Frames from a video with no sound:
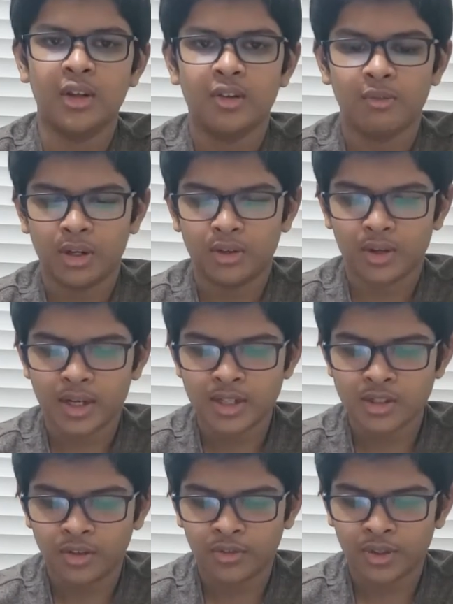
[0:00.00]
When rains
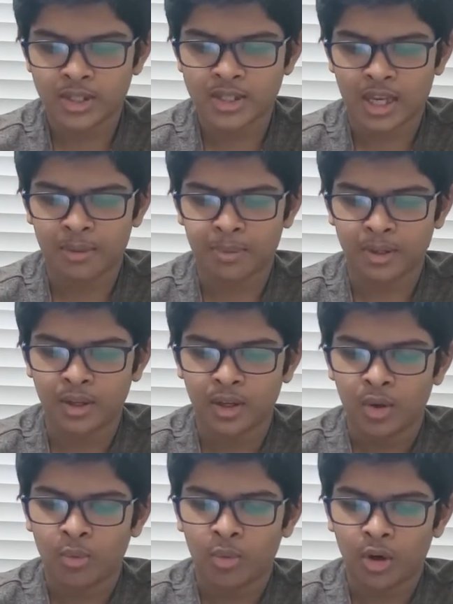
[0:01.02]
or floods happen,
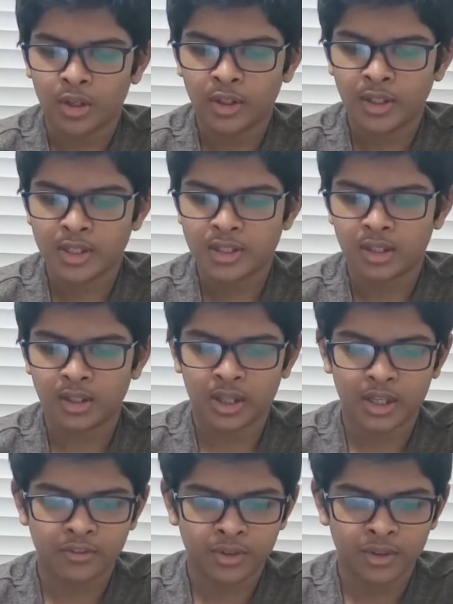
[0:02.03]
water gets to the
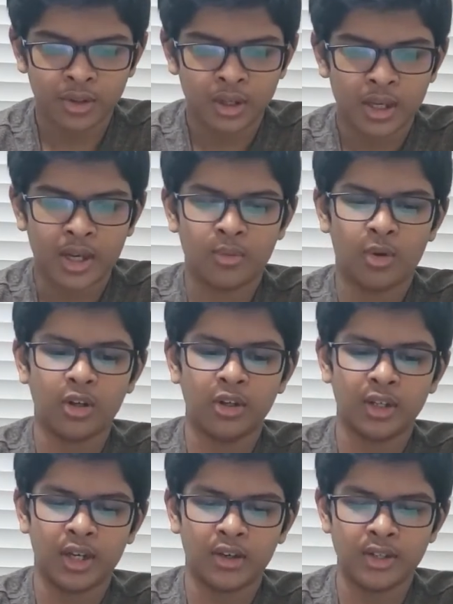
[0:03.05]
landfill and water
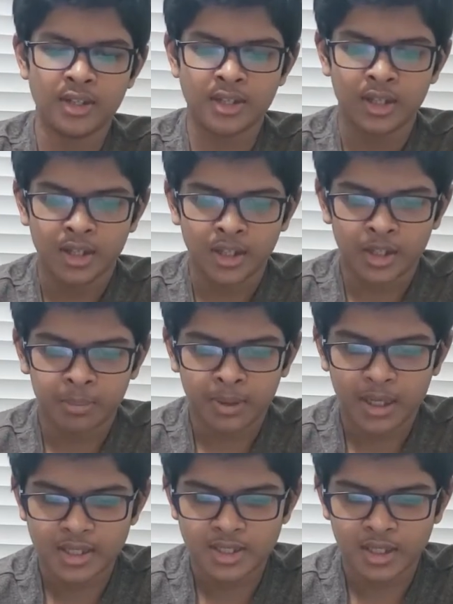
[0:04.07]
carries the
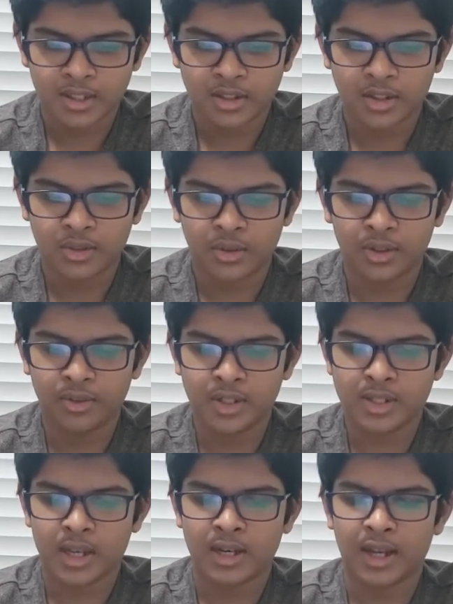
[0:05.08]
plastic to the
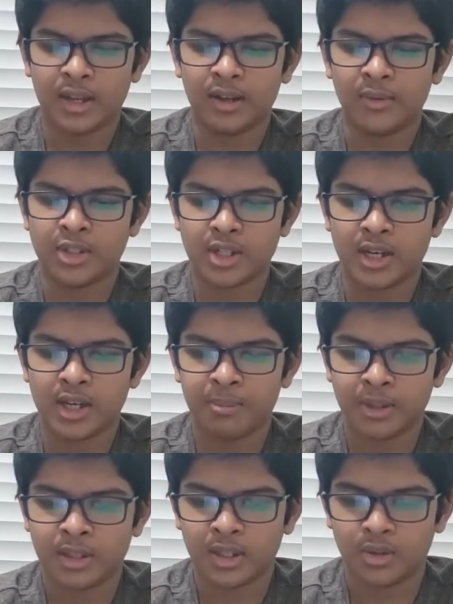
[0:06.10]
rivers which end up
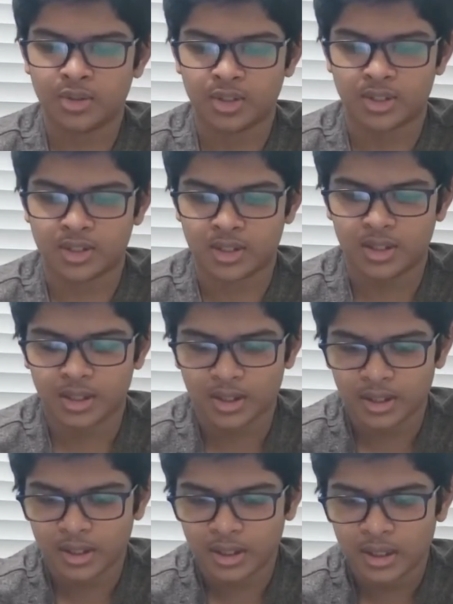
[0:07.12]
in the oceans.
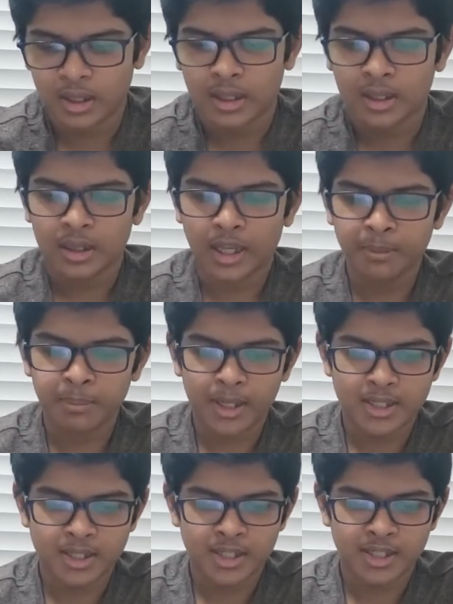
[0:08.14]
Light
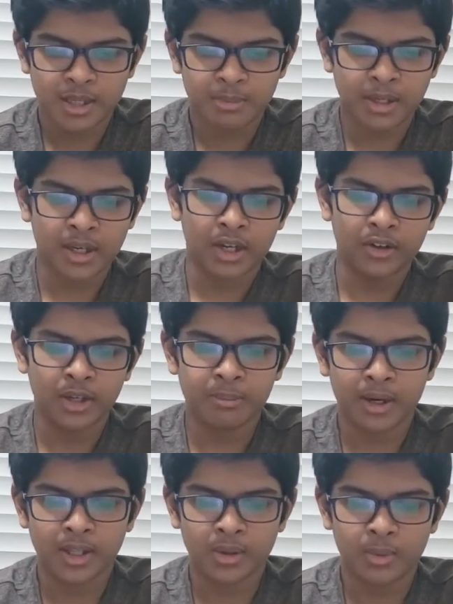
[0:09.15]
plastics can be carried
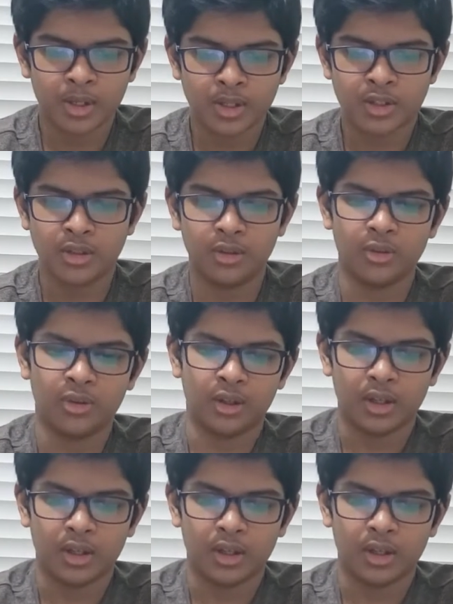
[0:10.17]
by the wind too.